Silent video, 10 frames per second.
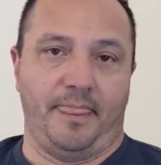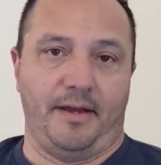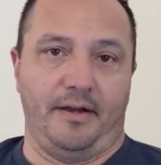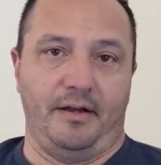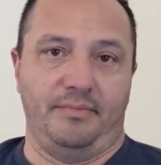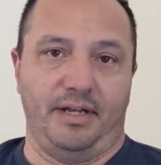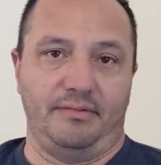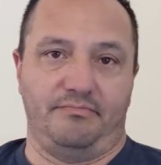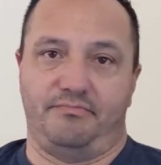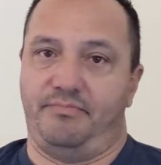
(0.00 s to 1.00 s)
I
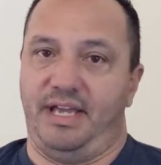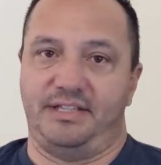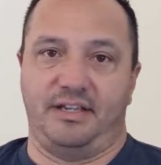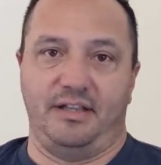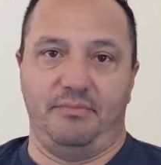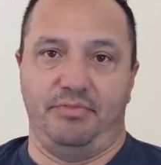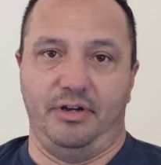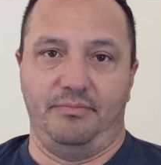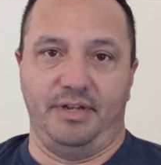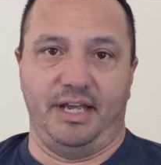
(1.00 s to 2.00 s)
basically put
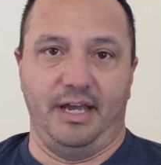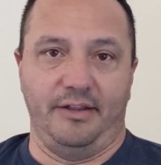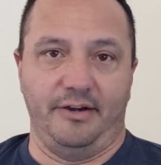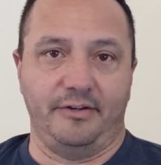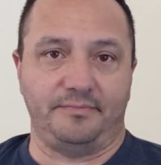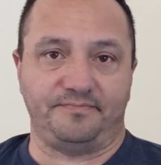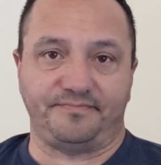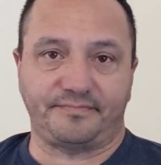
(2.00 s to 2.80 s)
them together.